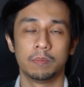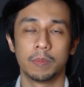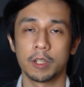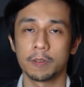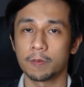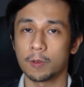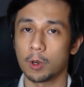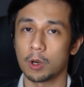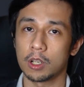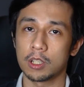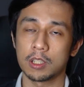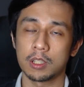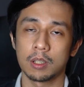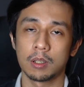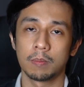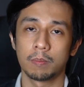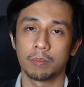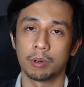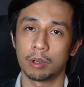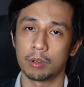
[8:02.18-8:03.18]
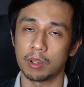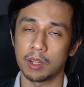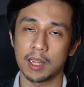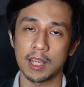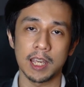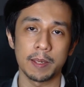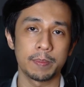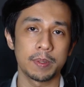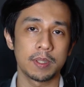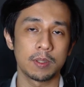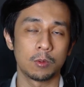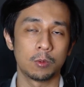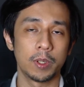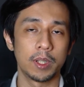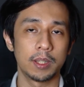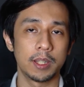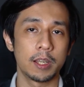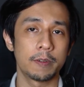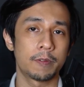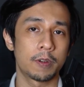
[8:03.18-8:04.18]
But of course, prototypes
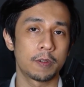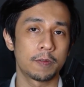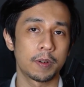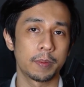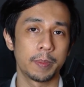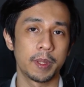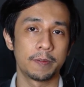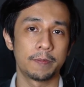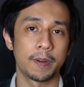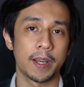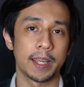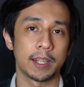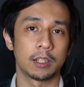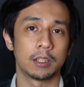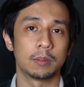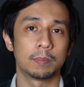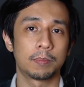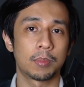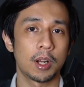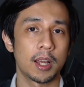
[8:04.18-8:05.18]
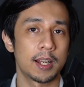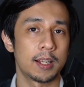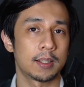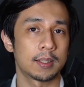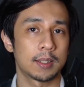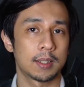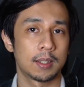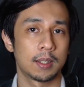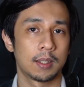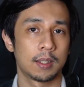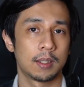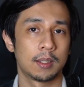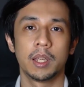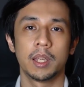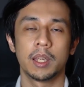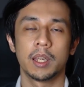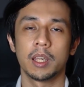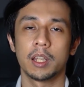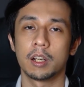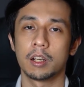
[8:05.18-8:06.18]
will differ from the final product.
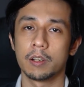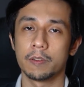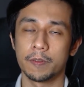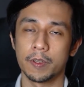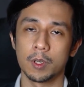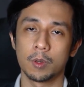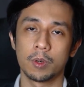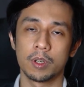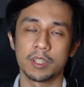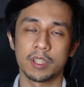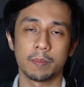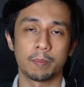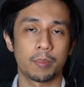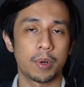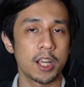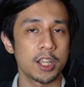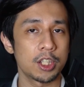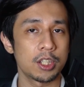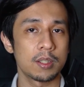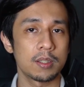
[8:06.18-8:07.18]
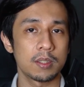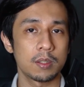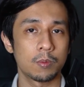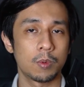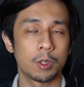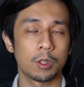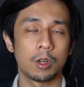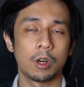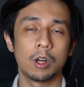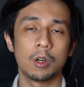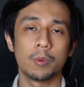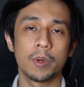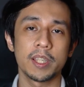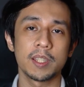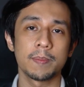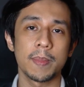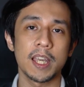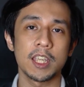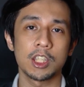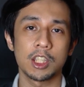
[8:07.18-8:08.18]
And a reviewer's impressions won't
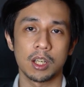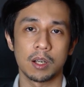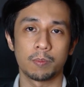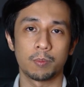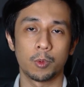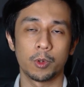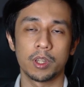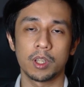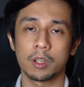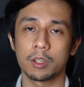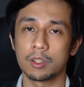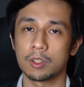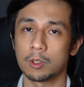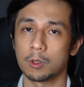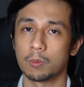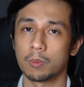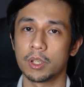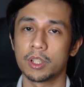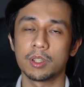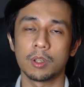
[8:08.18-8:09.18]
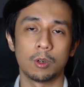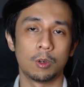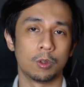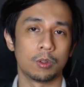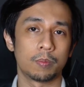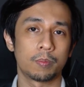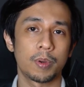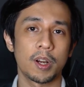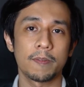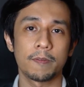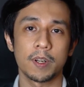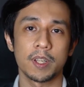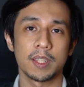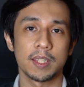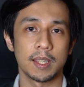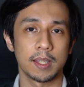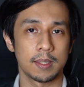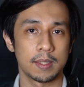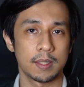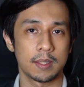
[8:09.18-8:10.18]
always match up with the consumer's own
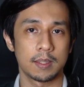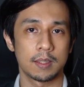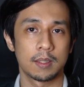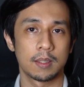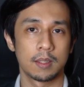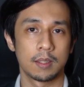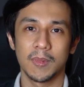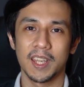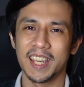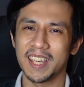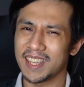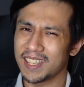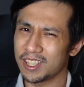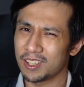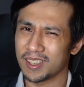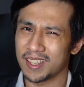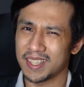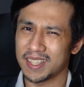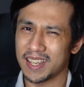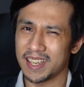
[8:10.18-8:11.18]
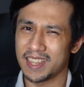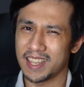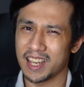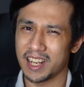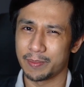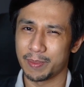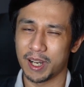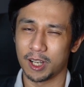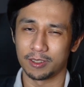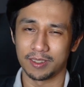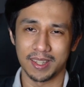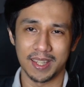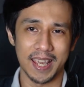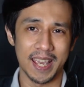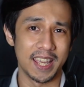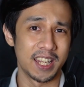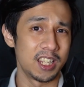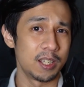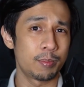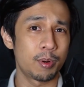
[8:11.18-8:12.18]
preferences. I guess you can say that about
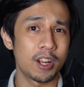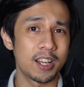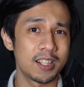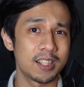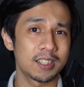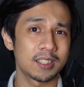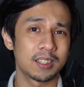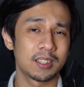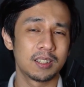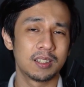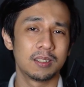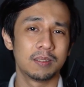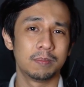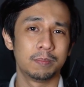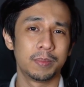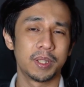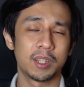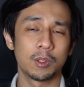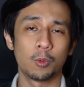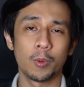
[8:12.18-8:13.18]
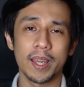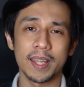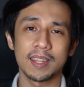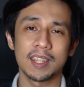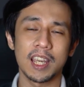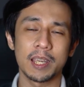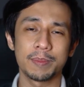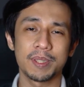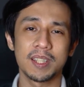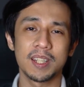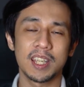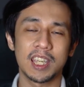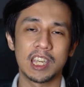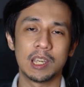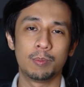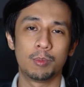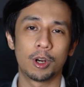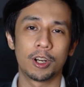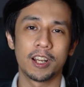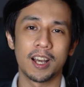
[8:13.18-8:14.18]
any product, but the wait times in the
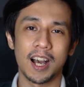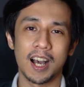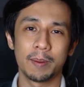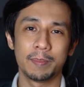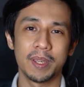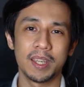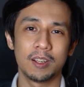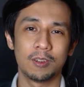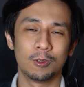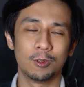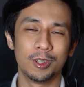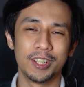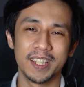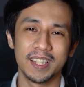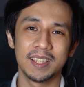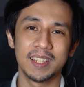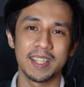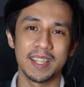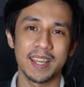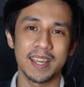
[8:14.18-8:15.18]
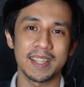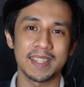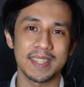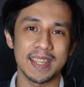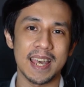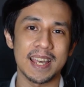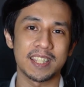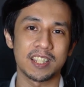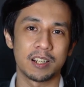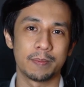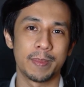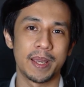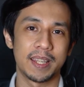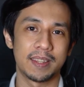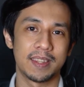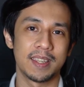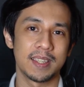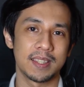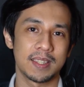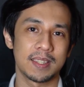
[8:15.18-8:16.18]
keyboard hobby really
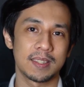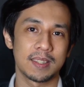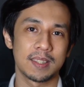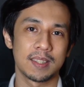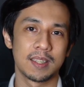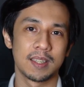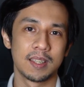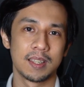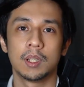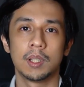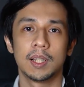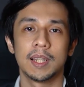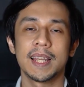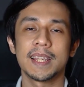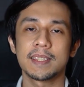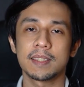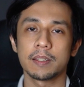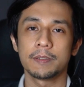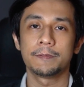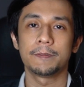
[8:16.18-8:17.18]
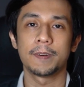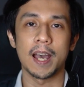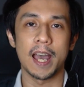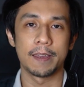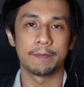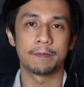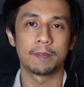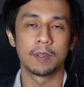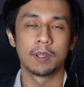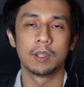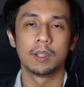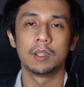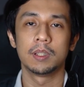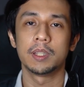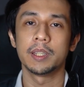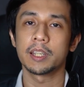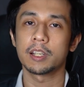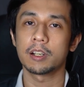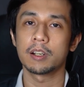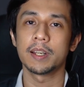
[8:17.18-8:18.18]
exacerbate this. Lesson 5,
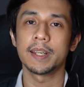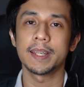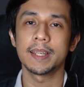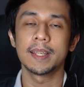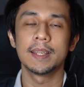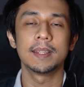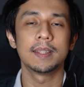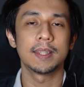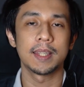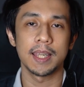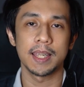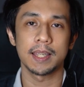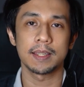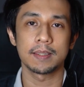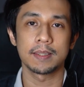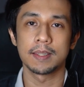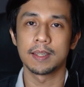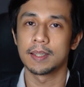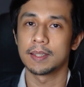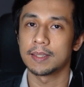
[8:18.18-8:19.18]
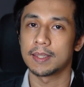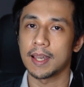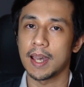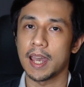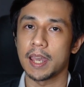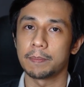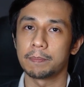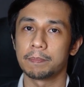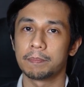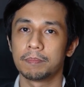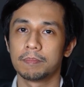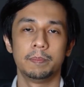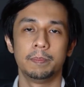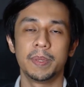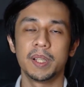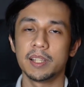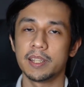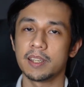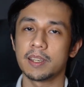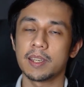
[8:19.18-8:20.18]
tinkering takes time.
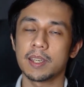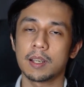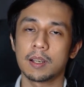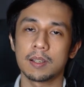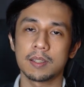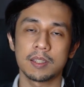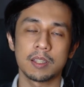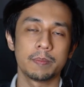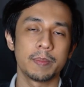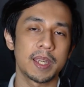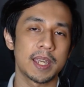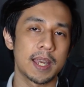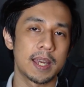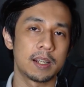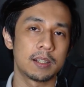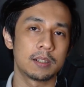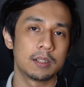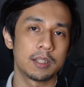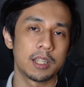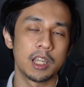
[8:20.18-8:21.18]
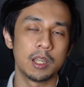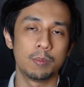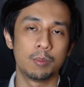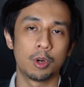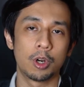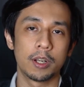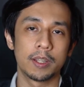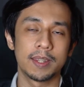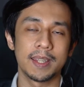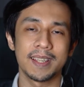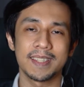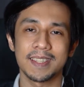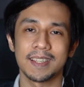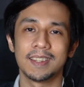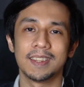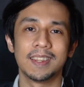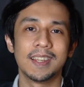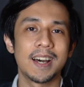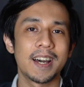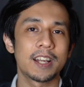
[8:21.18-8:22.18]
Building a custom mechanical keyboard takes
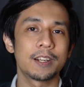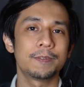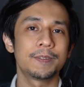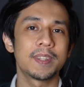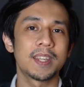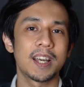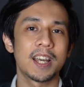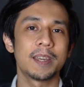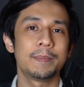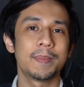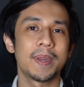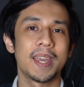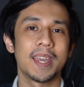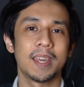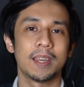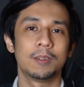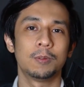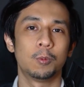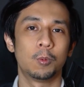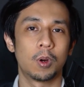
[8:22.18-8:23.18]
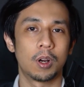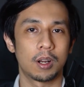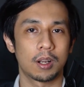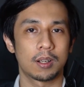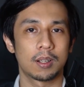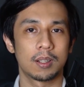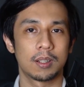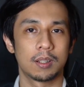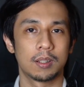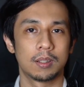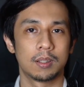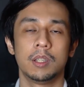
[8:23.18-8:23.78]
a lot of time and work.